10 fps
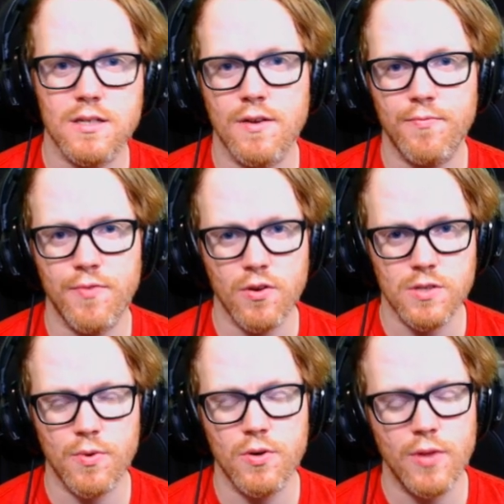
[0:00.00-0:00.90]
if you're
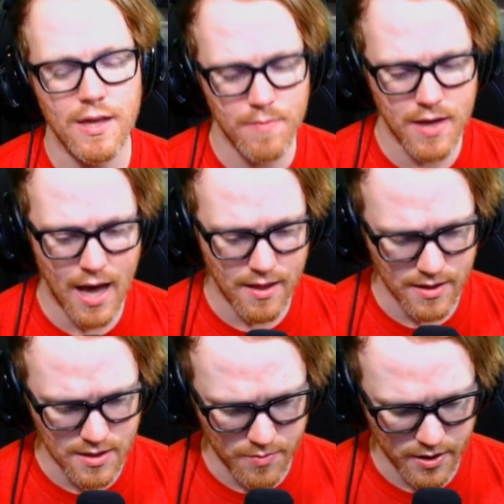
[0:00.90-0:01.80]
someone like me, I like
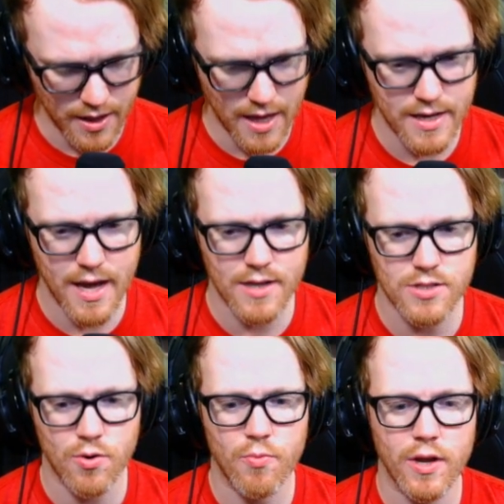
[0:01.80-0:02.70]
to build a lot of decks
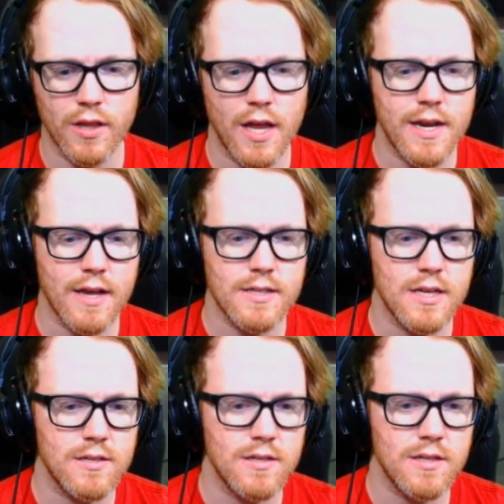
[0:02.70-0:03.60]
or bring a lot of decks
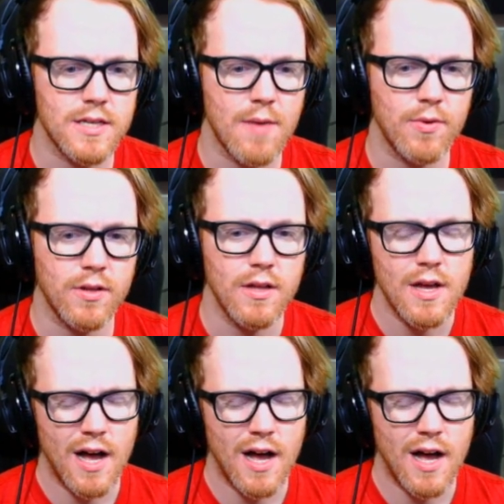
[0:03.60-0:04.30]
into the table.